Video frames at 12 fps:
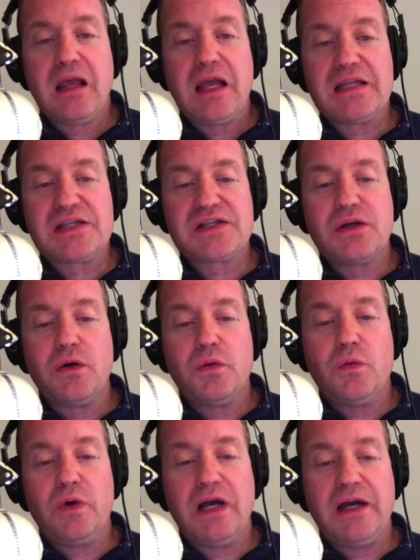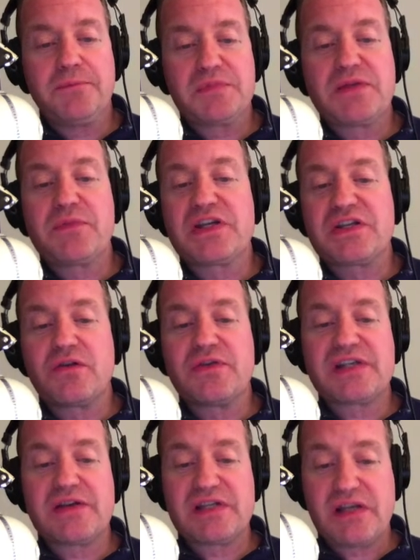And so some of the
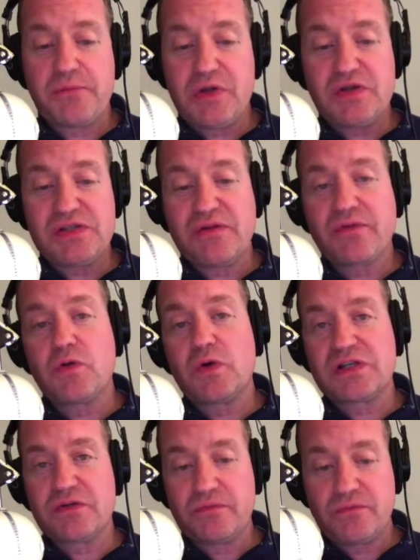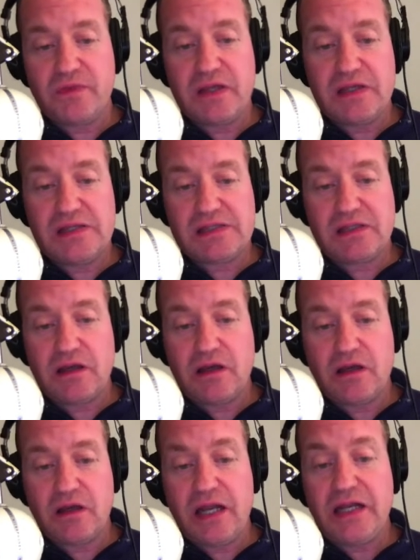services I'm using, of course, is
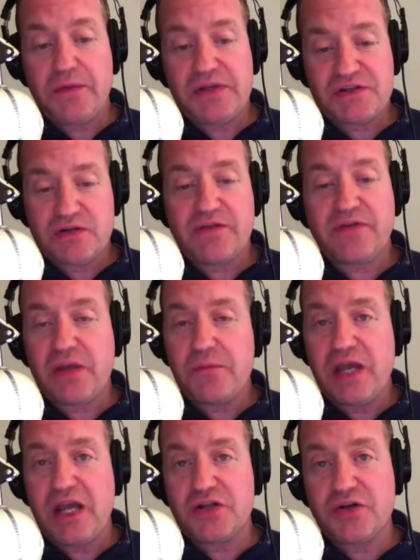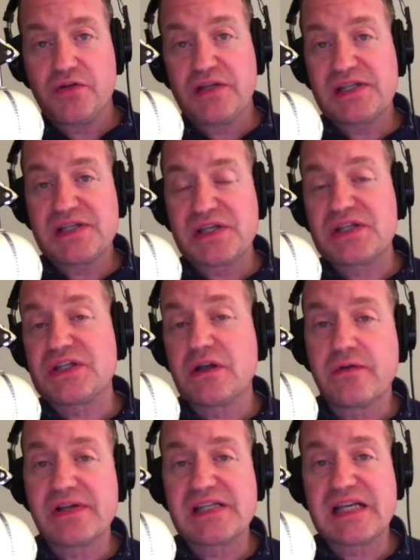AWS Certificate Manager, and this is a
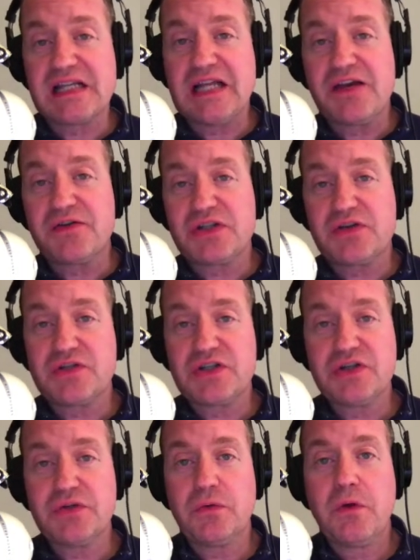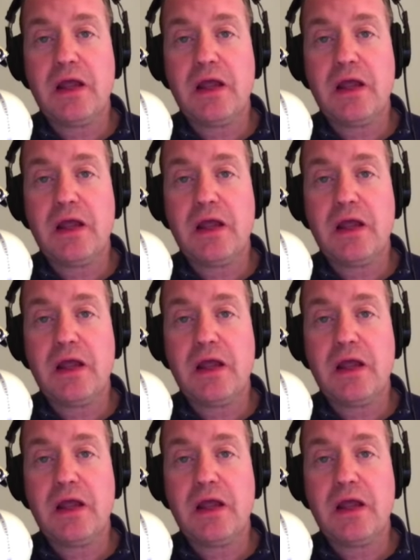service that allows you to